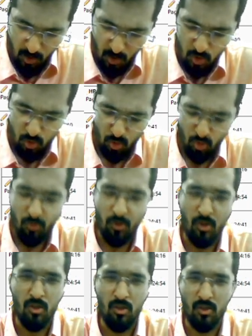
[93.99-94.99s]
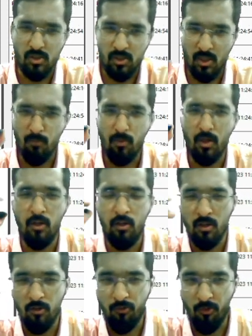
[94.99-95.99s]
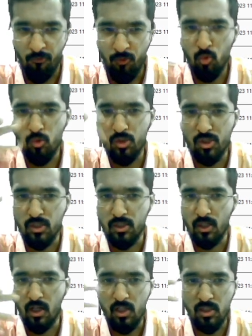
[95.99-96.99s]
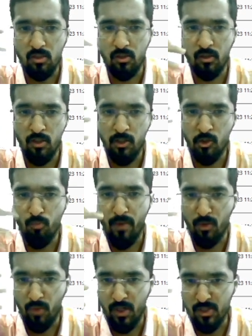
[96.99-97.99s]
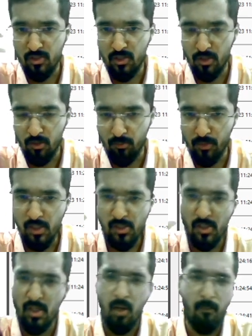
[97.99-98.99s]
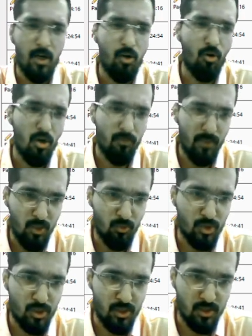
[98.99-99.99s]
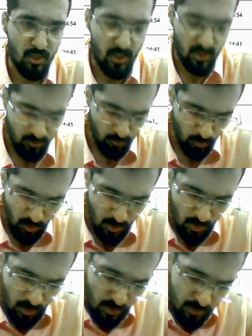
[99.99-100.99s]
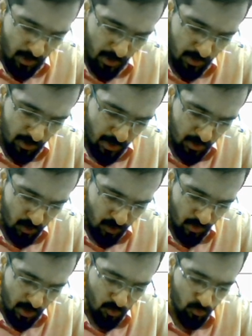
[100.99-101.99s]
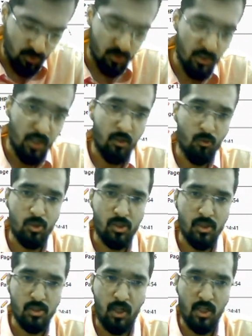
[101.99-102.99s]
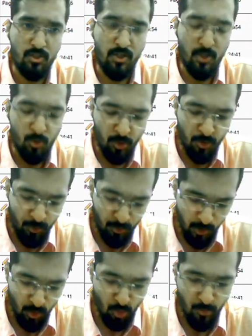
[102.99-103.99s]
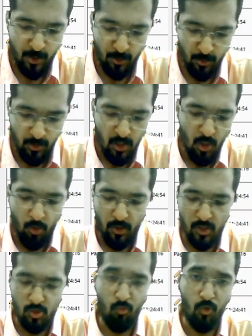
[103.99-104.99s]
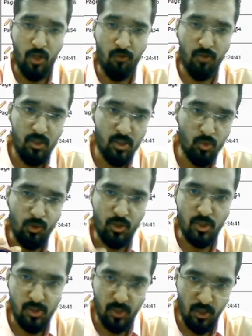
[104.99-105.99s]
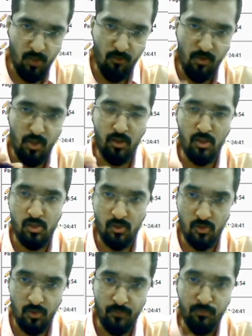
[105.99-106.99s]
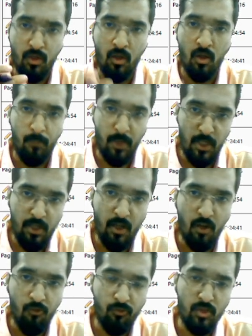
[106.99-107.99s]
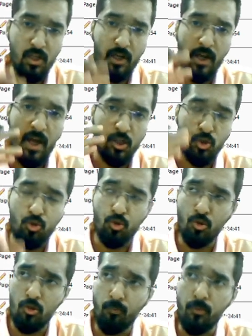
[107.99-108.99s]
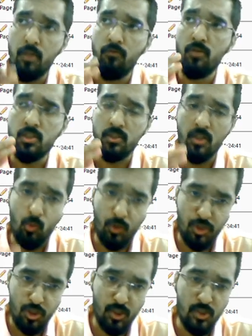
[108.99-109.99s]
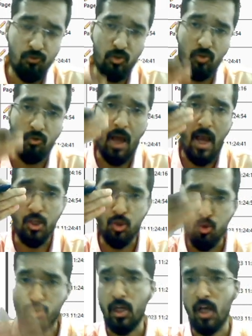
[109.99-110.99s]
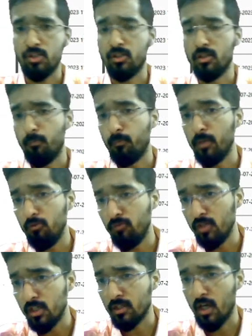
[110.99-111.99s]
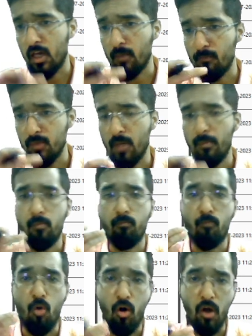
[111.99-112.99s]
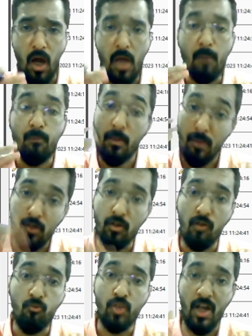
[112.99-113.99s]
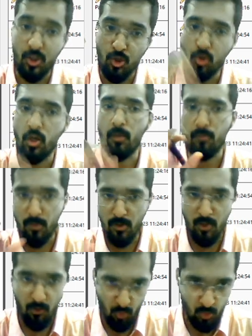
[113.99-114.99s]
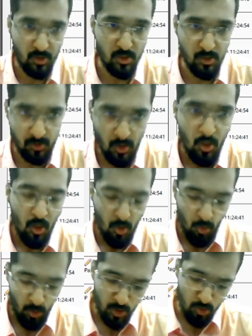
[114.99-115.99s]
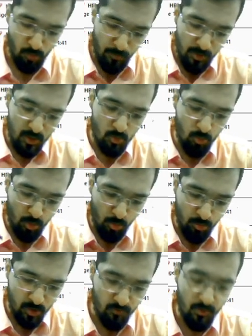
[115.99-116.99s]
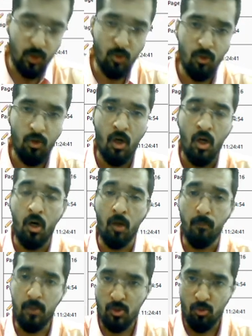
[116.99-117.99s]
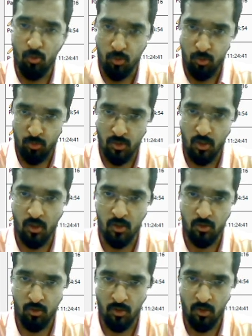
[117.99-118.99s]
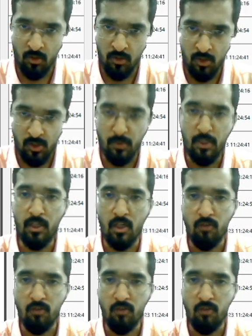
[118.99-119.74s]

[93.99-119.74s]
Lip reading: So few questions are asked related to matrices and determinants, but not many questions are asked. Okay, tan 90 value, the questions are asked related to trigonometry. Okay, so whatever these questions are given in this PDF, they are actual previous year questions which were actually asked in the previous IPM interviews, actual IPM interview questions. Okay, so please go through this video, please go through this PDF.